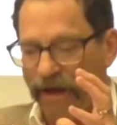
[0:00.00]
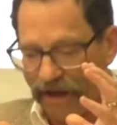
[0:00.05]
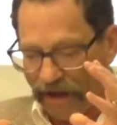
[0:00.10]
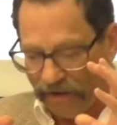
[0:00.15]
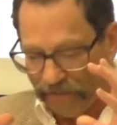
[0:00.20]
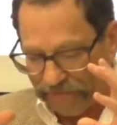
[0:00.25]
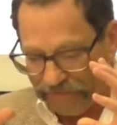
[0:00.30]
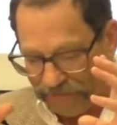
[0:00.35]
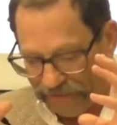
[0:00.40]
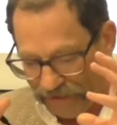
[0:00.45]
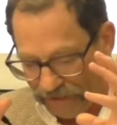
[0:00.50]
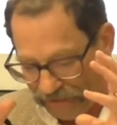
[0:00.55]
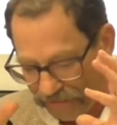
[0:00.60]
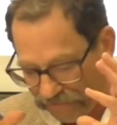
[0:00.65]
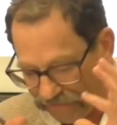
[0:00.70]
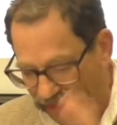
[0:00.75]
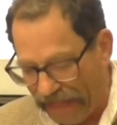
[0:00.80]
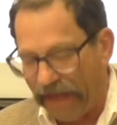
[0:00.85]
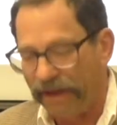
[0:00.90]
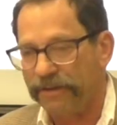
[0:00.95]
of the
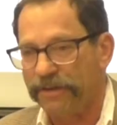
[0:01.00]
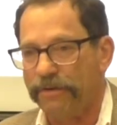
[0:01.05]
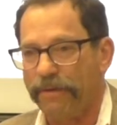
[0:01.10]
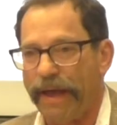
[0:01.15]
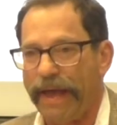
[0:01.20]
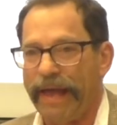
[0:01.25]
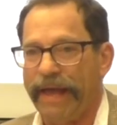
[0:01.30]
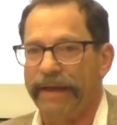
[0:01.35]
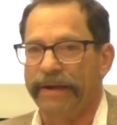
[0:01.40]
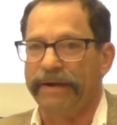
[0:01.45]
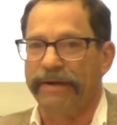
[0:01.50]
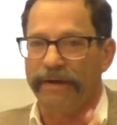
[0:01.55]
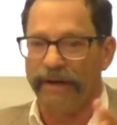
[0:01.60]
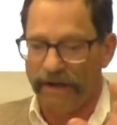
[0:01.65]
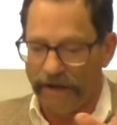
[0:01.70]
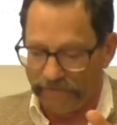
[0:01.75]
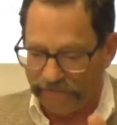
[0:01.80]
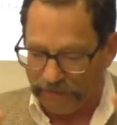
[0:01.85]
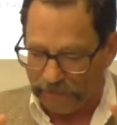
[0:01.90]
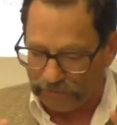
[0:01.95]
value added
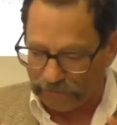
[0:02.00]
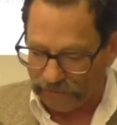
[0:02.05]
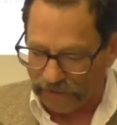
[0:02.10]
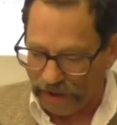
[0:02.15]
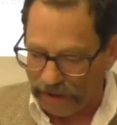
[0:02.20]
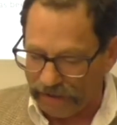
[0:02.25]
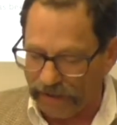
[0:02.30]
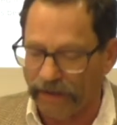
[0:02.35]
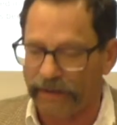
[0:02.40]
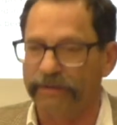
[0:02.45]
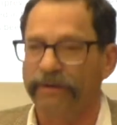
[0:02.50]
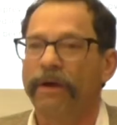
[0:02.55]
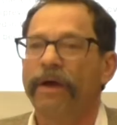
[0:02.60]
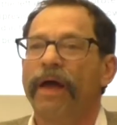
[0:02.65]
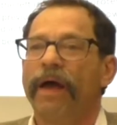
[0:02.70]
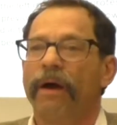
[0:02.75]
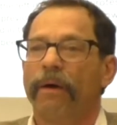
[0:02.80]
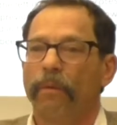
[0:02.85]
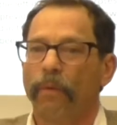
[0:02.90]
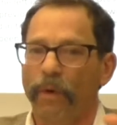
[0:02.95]
of the product
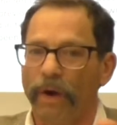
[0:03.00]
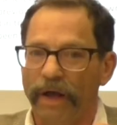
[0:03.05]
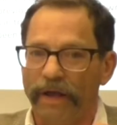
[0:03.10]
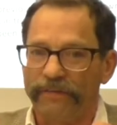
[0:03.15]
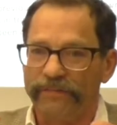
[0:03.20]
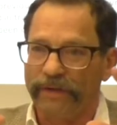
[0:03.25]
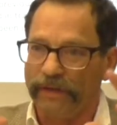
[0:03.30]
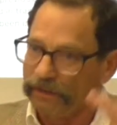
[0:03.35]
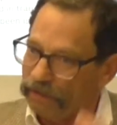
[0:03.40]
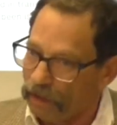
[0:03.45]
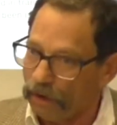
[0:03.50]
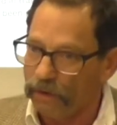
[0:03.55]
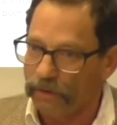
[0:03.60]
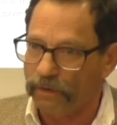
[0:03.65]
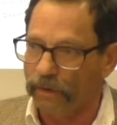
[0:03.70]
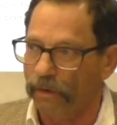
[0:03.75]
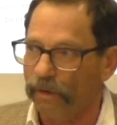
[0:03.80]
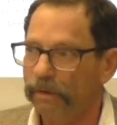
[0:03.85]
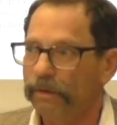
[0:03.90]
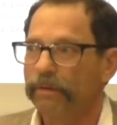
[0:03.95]
was
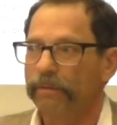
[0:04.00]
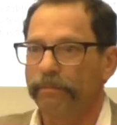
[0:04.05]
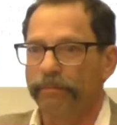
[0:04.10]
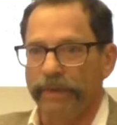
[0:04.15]
local,